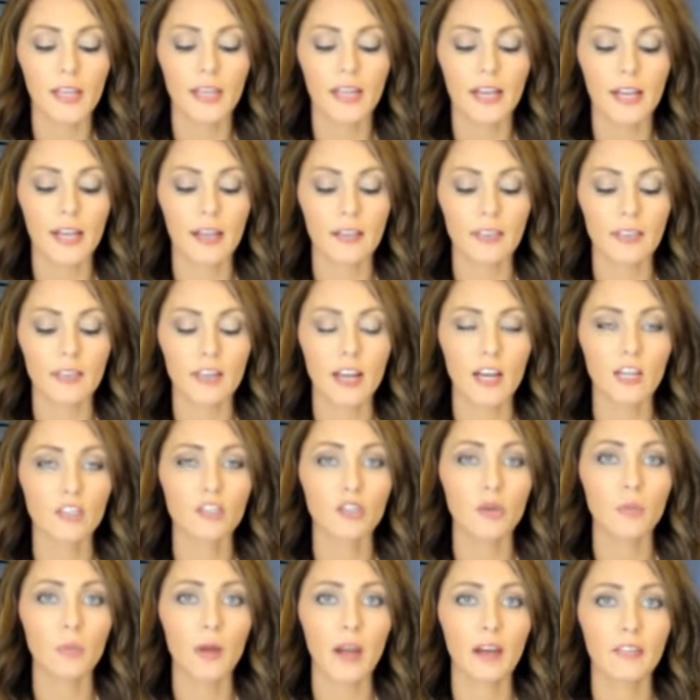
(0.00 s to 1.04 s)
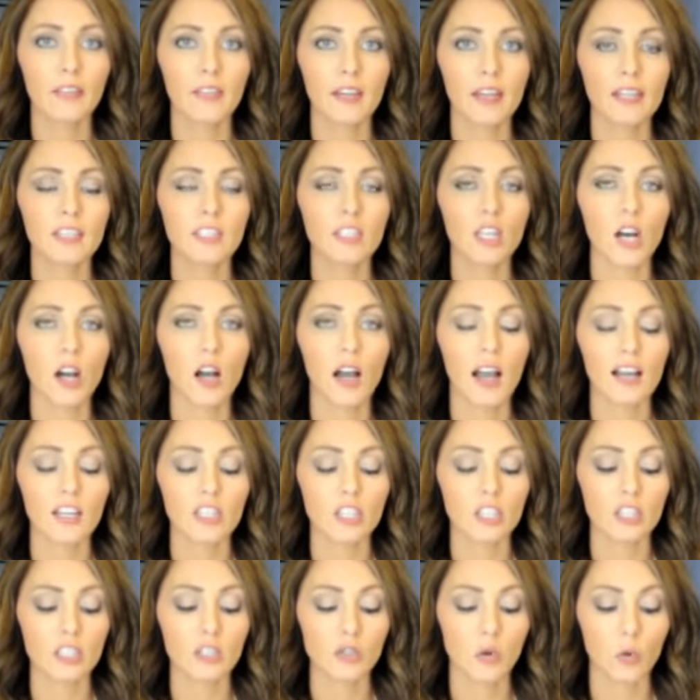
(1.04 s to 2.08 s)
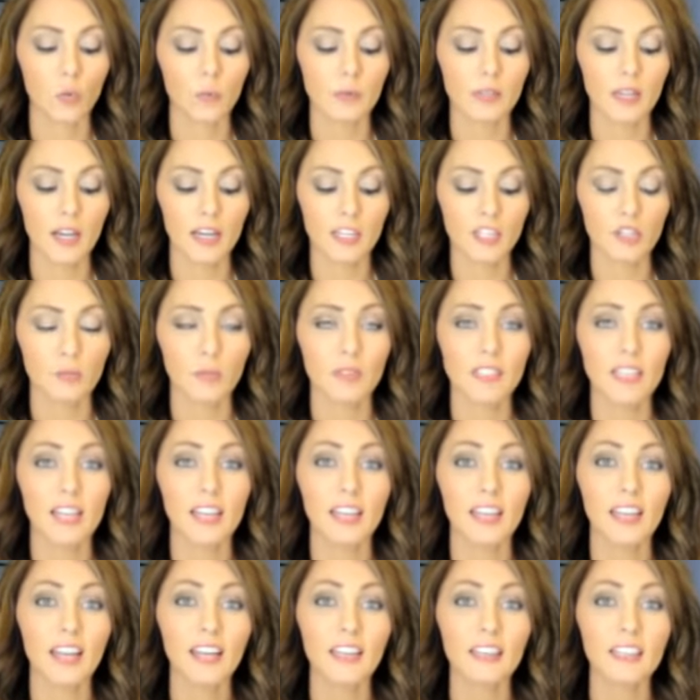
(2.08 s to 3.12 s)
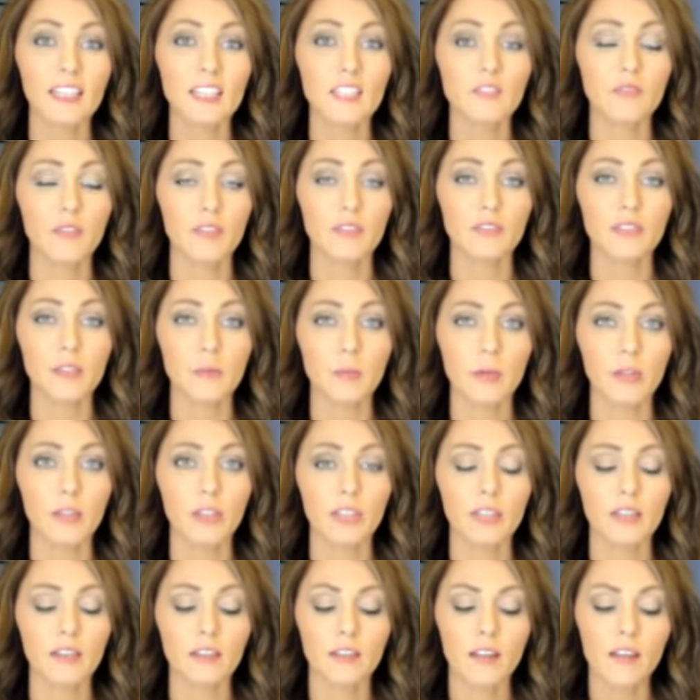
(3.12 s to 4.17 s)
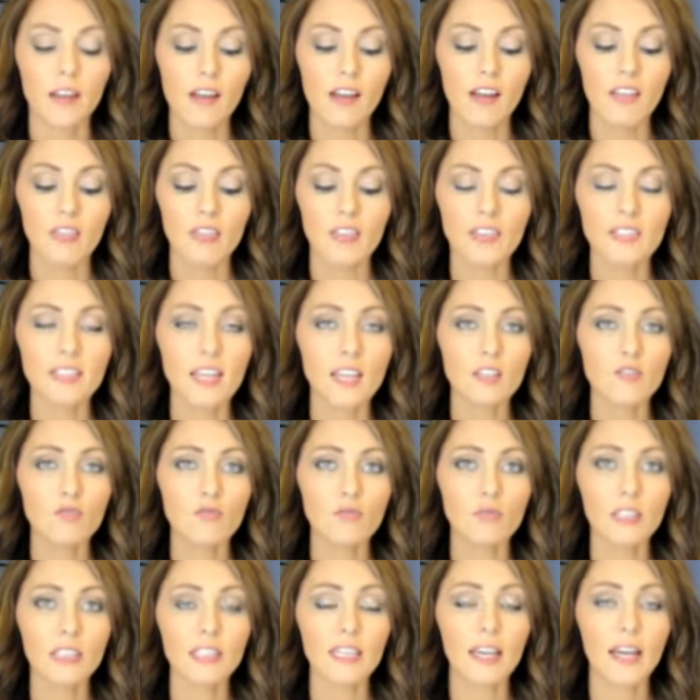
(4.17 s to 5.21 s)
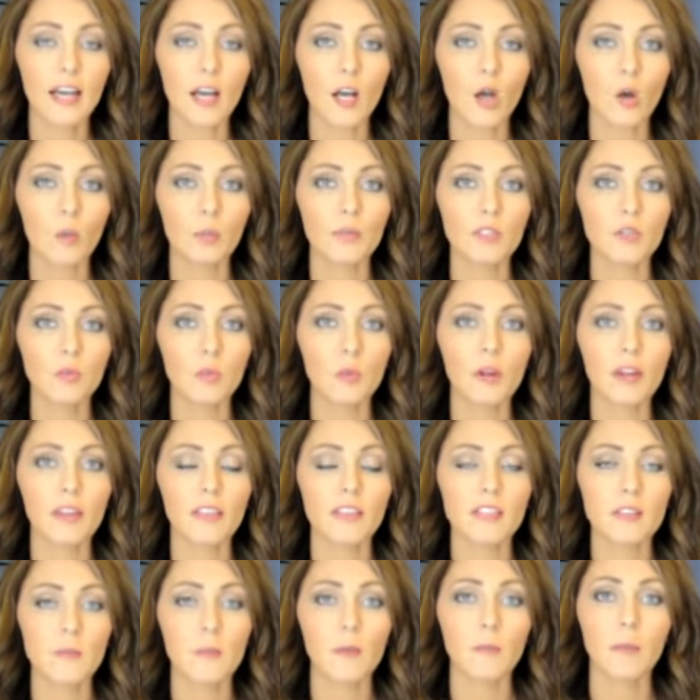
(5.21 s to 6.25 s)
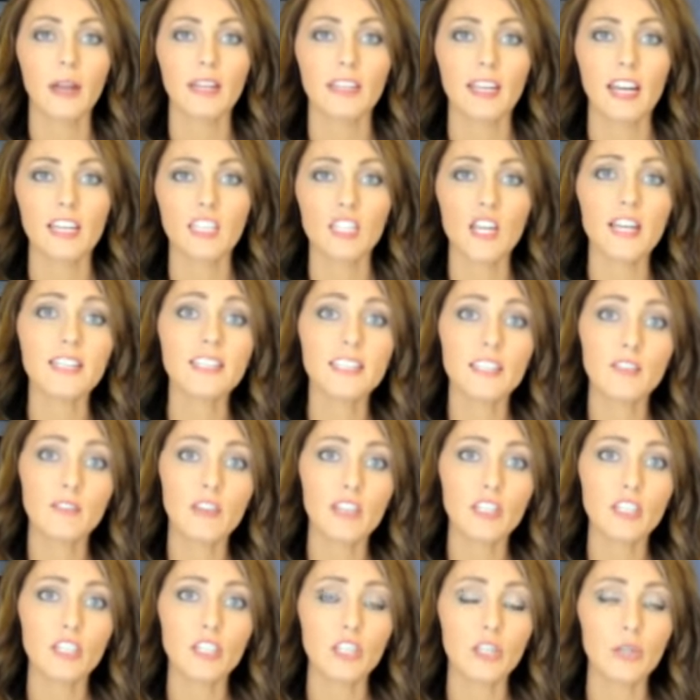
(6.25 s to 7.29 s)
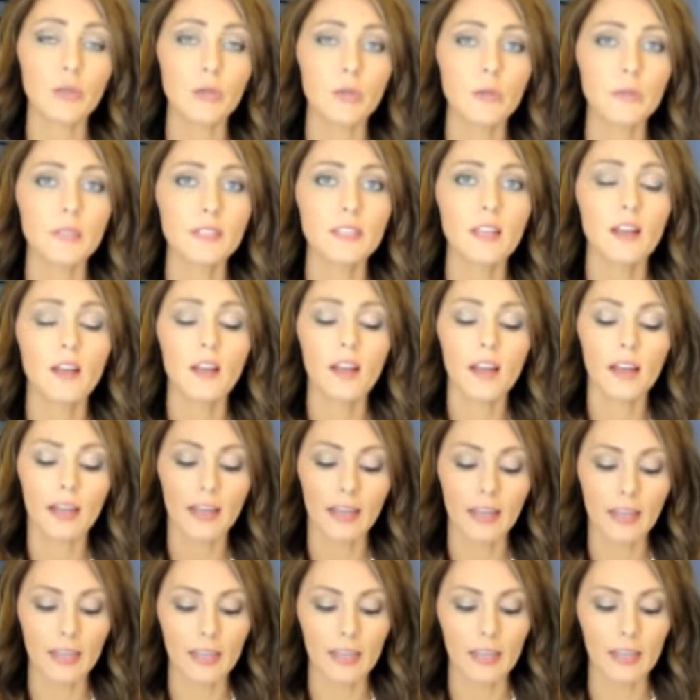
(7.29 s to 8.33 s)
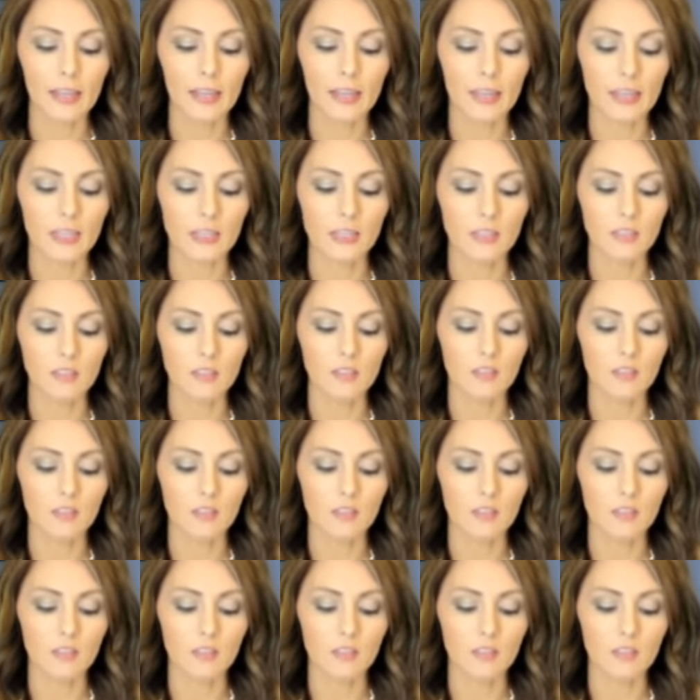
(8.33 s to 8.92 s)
And the naturopath that I saw actually told me I should be taking at least 50 billion. This has really helped with some of my digestive issues, and